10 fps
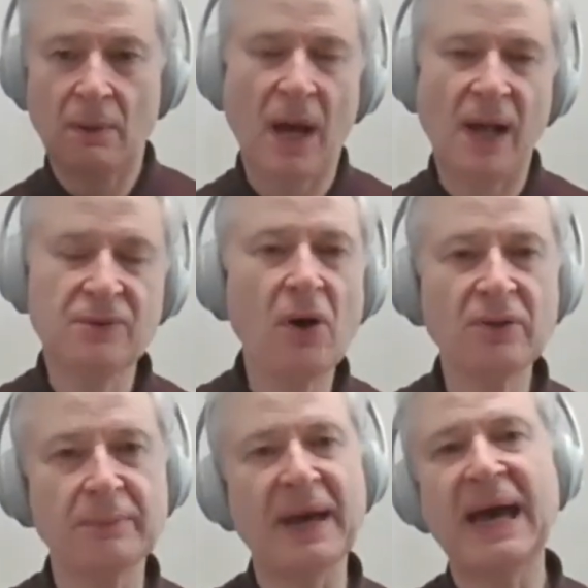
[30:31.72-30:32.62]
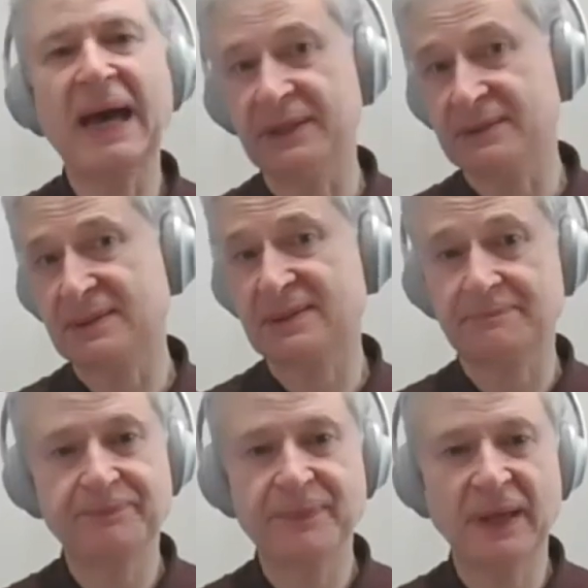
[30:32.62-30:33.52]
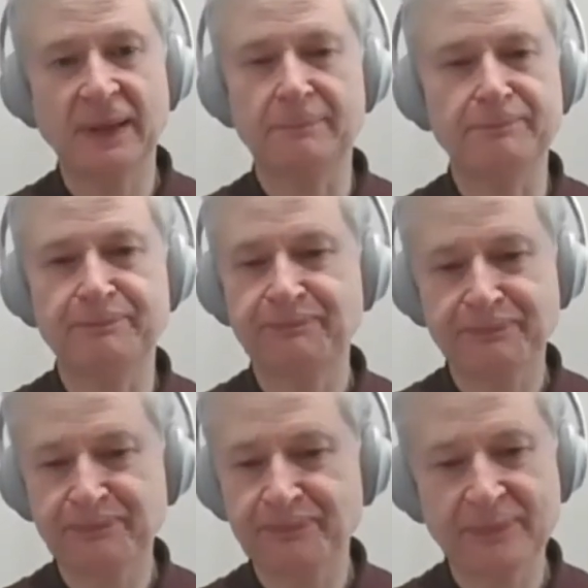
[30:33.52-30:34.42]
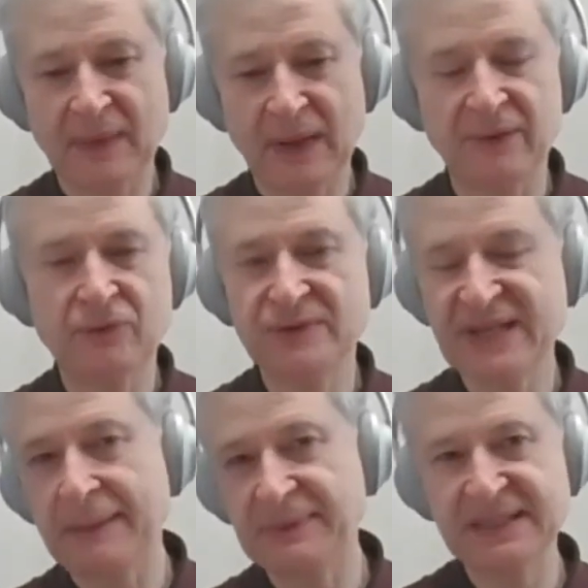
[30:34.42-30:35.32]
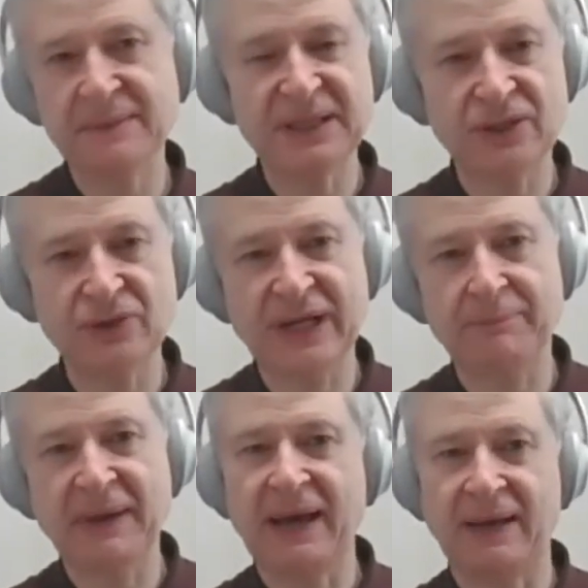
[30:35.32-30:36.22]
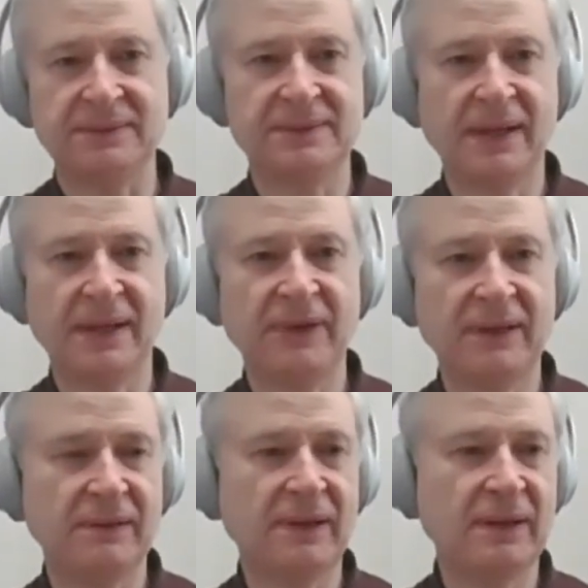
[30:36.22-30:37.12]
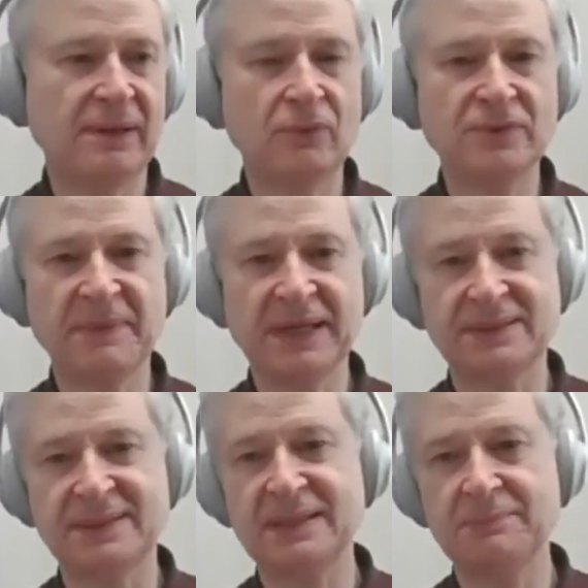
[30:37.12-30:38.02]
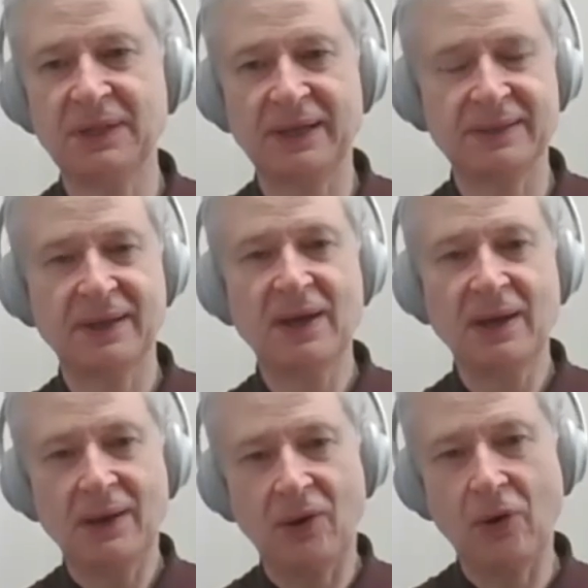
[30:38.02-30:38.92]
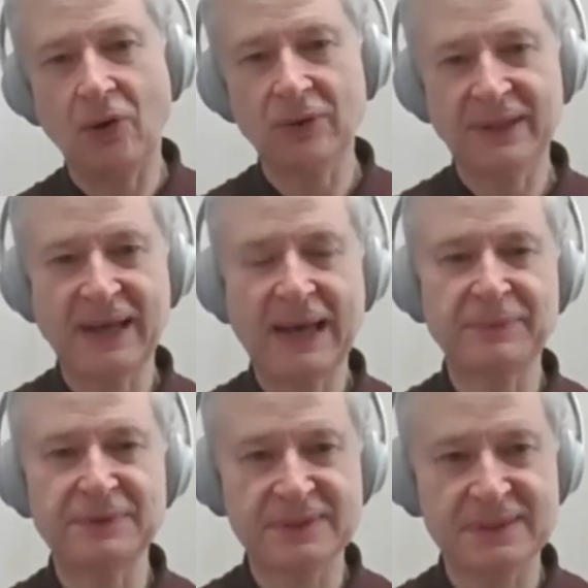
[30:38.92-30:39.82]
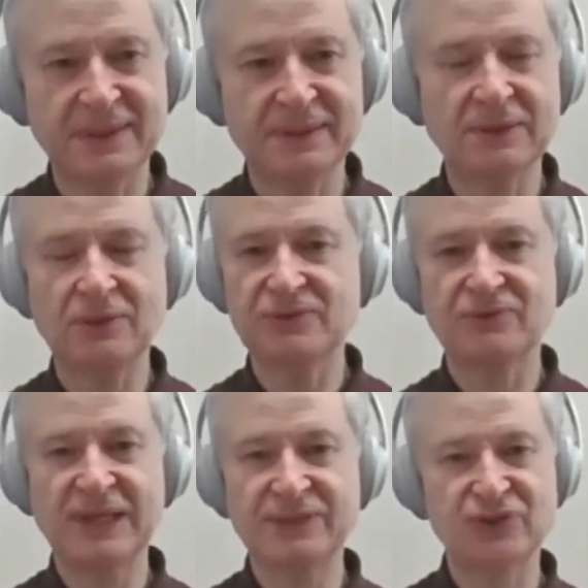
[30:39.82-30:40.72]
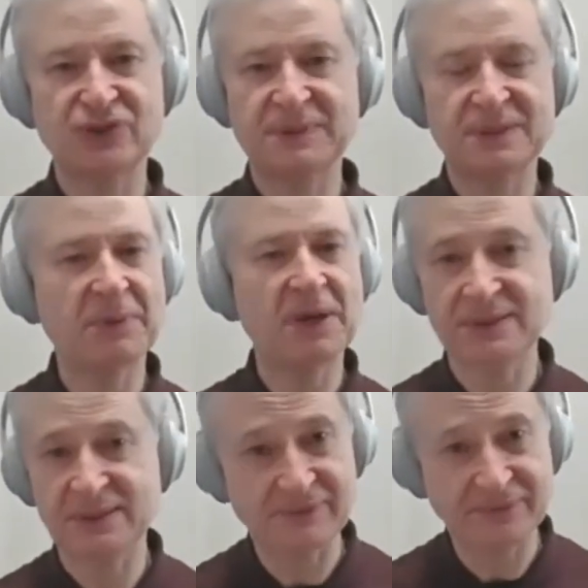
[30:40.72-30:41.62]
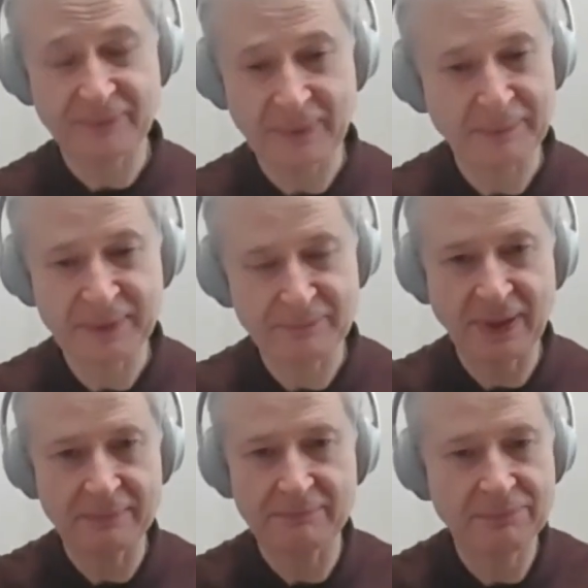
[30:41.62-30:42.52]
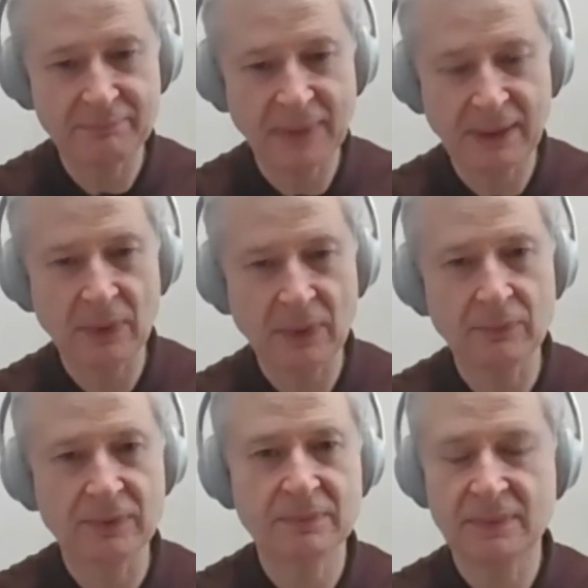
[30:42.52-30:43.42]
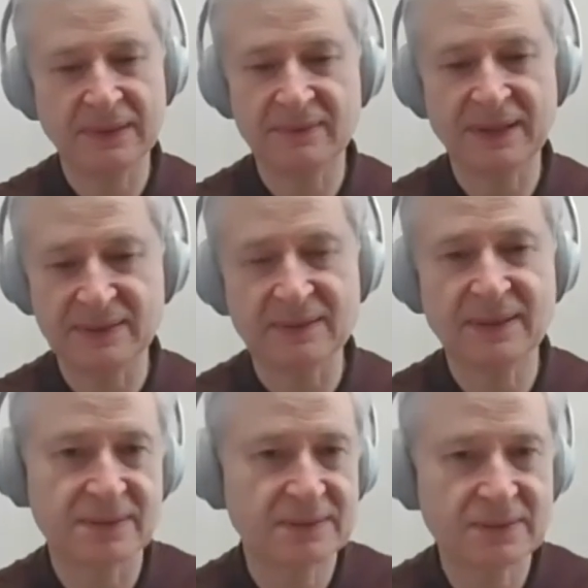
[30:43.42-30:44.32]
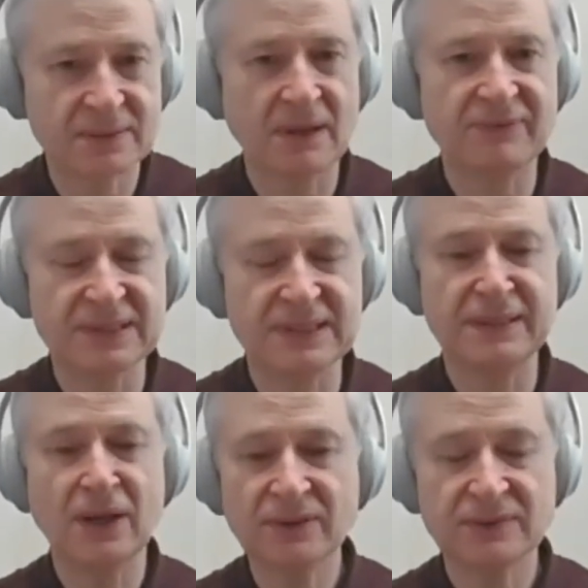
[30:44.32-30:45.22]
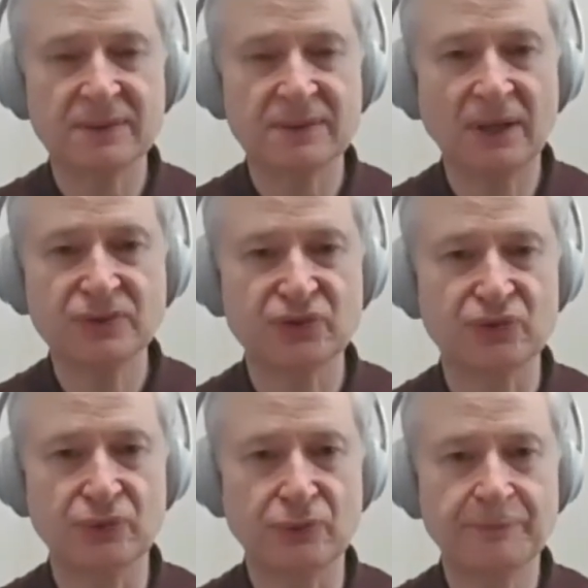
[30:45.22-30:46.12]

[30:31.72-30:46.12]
I'll call them habits, um, and of course, habits can be good and bad. And, and, and I don't want to make it seem like all that happens in close relationships is positive. I mean, by, I, I would, that, that, that's just obviously not, not true.